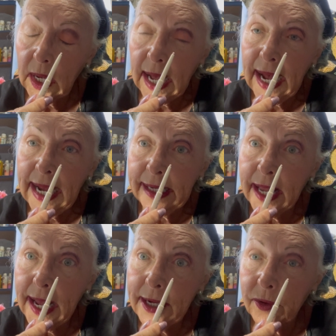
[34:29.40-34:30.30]

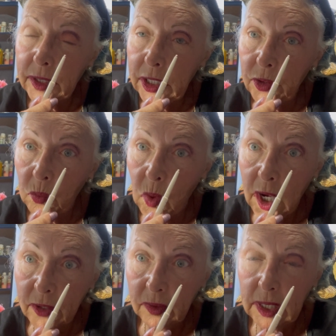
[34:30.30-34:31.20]
eyeliner in the
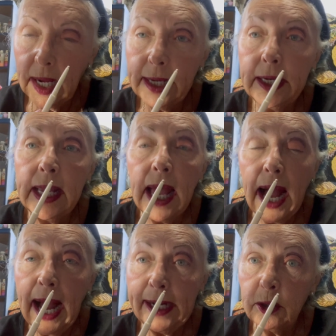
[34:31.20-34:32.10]
waterline.
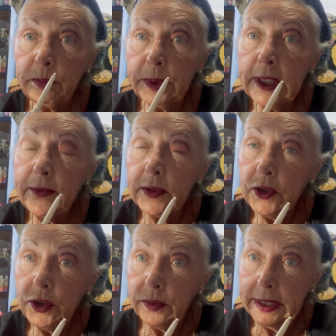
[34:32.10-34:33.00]
I don't believe in
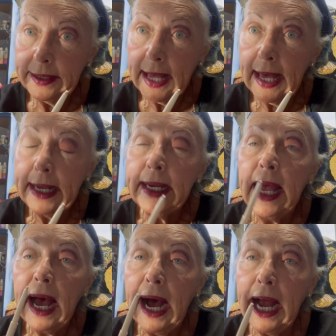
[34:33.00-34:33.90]
doing that.
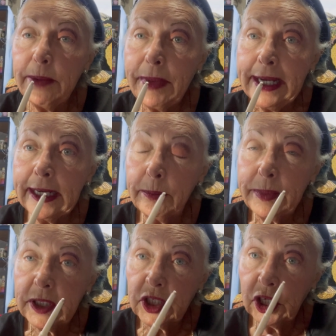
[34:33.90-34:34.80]
Eye makeup
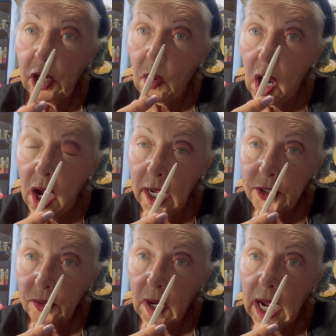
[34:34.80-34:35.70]
is to go on
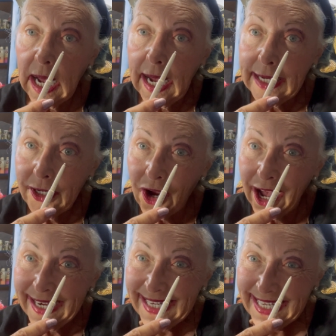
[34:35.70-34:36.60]
your eye,
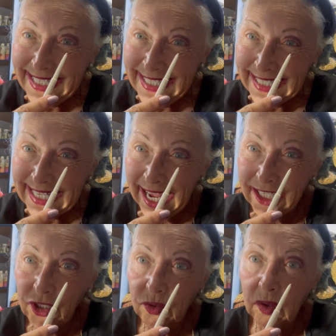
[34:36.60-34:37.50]
not
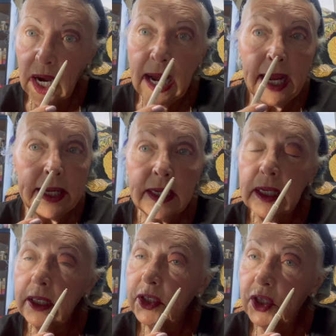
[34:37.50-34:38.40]
inside your eye.
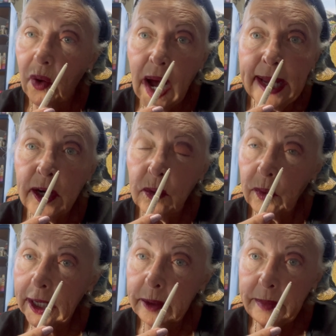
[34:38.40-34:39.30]
So I don't
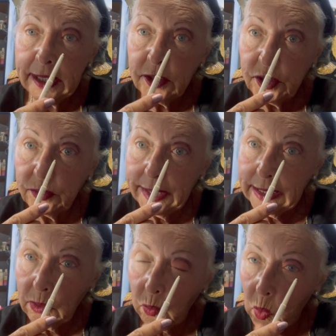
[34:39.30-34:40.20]
recommend
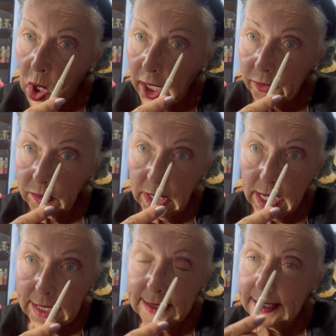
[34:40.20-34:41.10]
doing
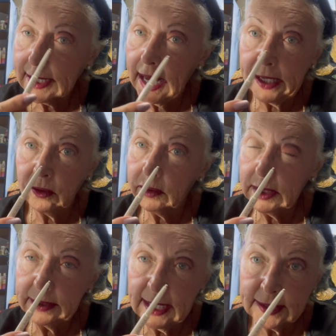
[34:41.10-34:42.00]
waterlines. I don't
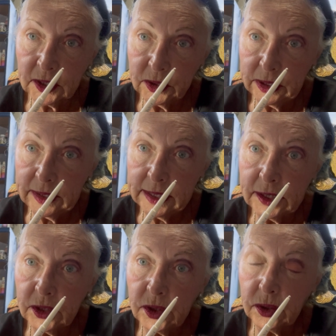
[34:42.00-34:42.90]
think that's a good thing
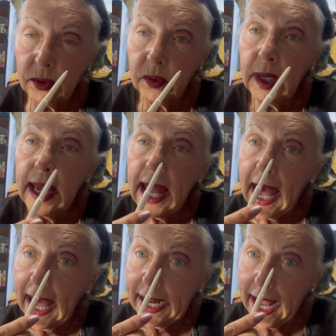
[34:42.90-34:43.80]
to do.
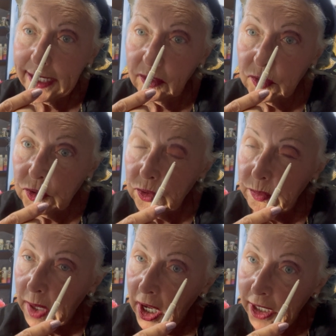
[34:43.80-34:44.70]
And I don't do
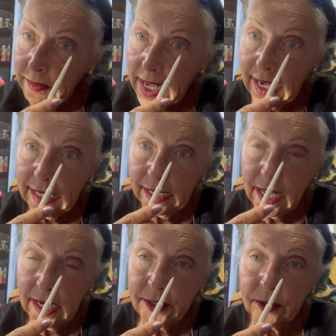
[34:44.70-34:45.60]
bottom
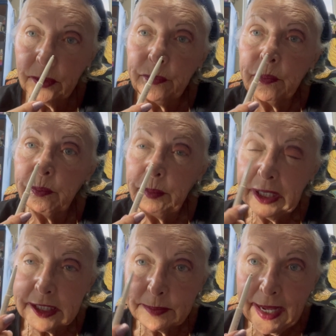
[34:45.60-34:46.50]
eyeliner
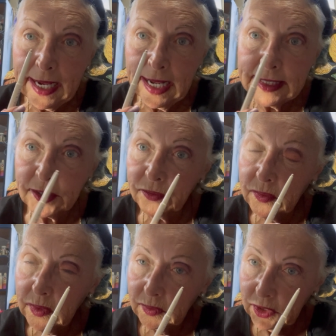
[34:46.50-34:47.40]
because my eyes are
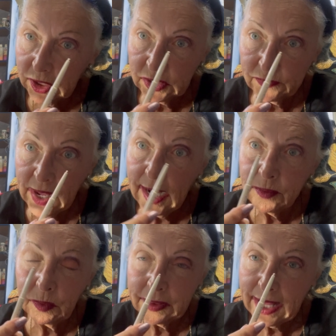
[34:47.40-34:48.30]
just fine
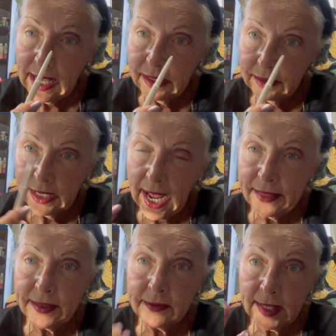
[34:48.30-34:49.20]
with, I
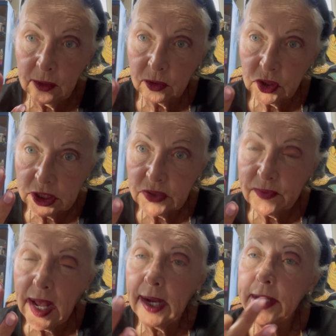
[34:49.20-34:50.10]
think they look just
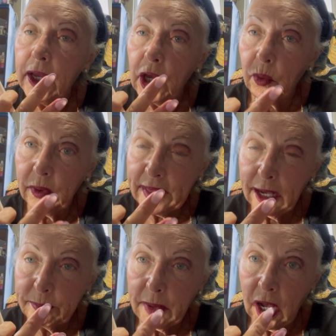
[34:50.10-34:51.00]
fine
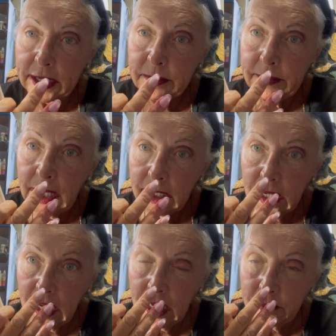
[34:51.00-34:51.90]
without bottom
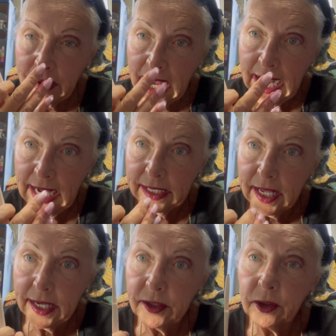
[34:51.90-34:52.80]

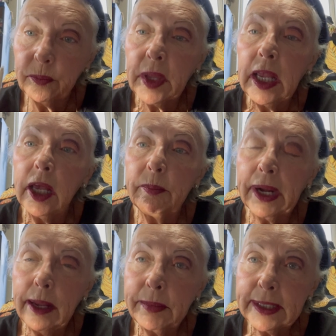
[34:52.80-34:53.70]
eyeliner. But
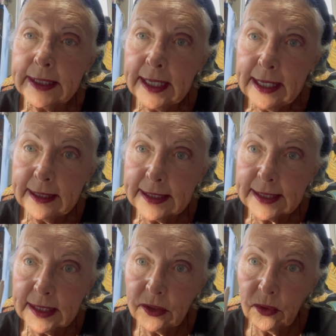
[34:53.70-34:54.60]
I'm going to take this
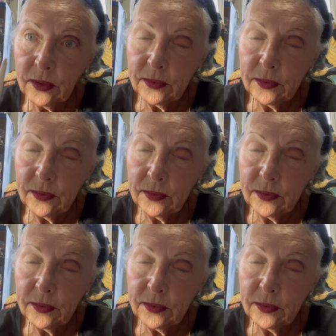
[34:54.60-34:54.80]
little